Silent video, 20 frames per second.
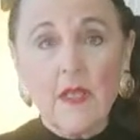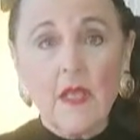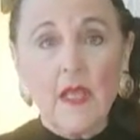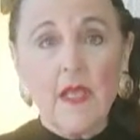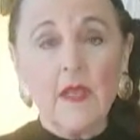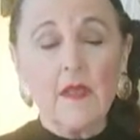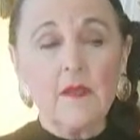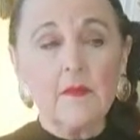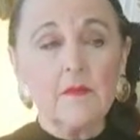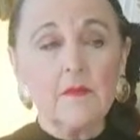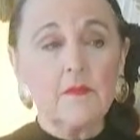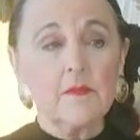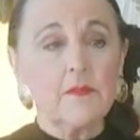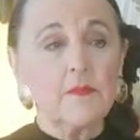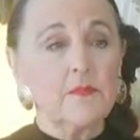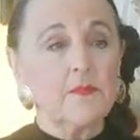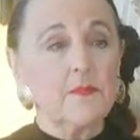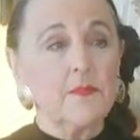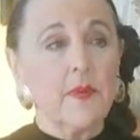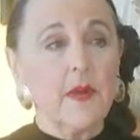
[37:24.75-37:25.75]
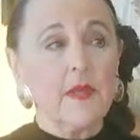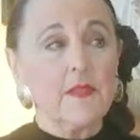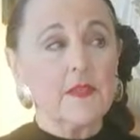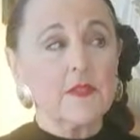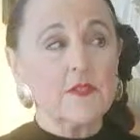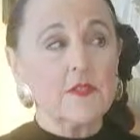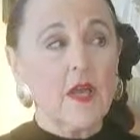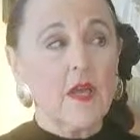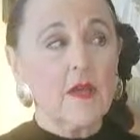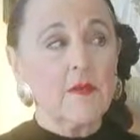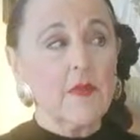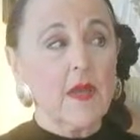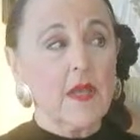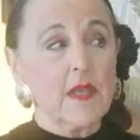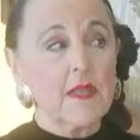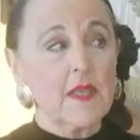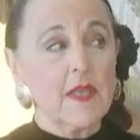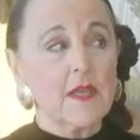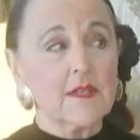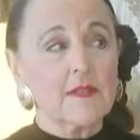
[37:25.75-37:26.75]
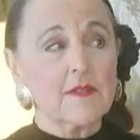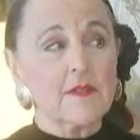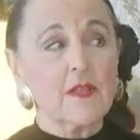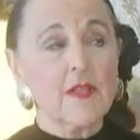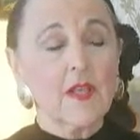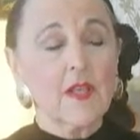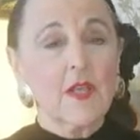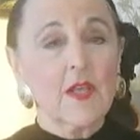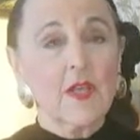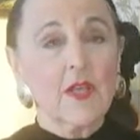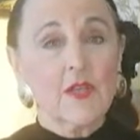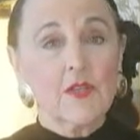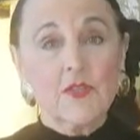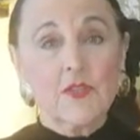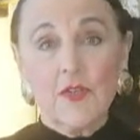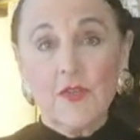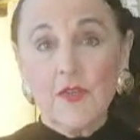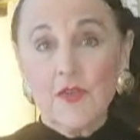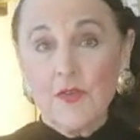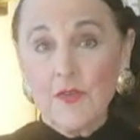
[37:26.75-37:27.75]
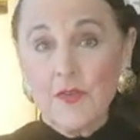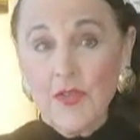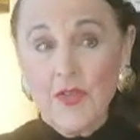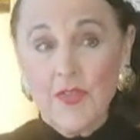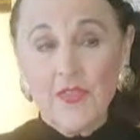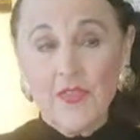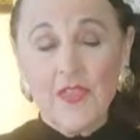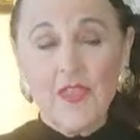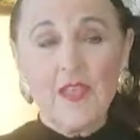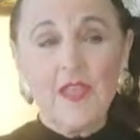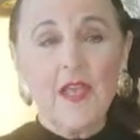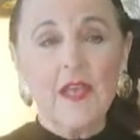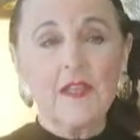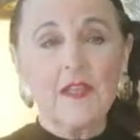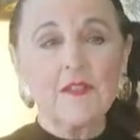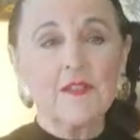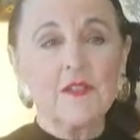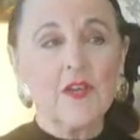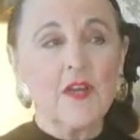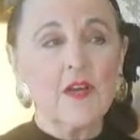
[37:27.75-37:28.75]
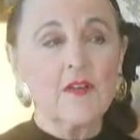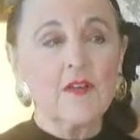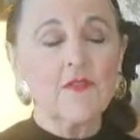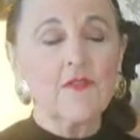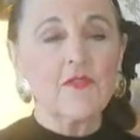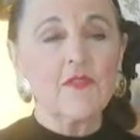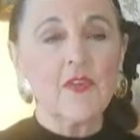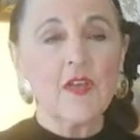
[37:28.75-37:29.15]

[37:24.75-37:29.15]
And by the time I get to the end of